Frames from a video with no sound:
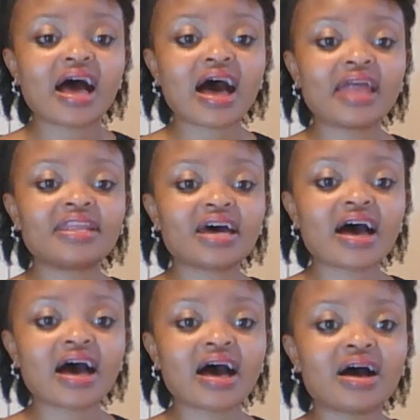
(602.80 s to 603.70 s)
and
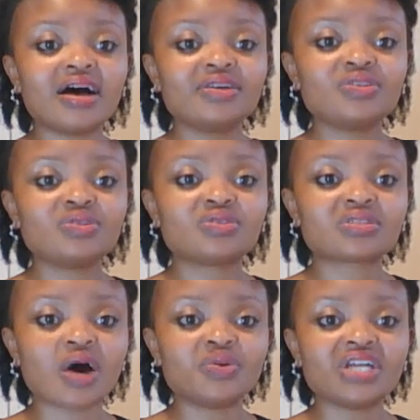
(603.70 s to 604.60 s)

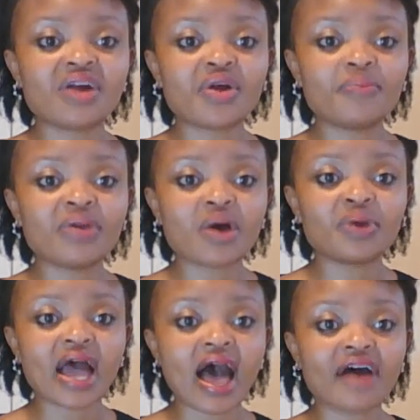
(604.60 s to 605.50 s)
Saudi Arabia,
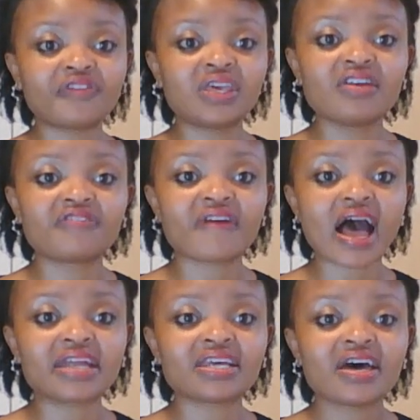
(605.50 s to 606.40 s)
we have King
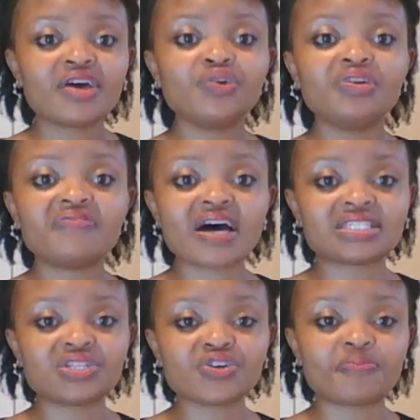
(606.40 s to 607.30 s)
Fahd
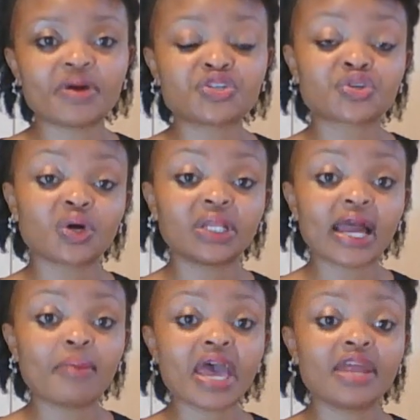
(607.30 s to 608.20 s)
University of
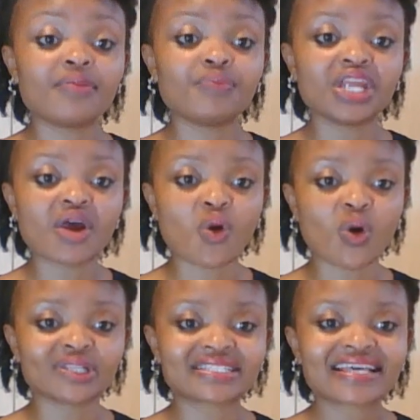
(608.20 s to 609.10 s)
Petroleum and
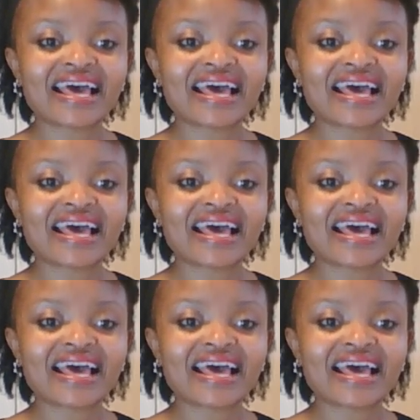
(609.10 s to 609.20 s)
Minerals.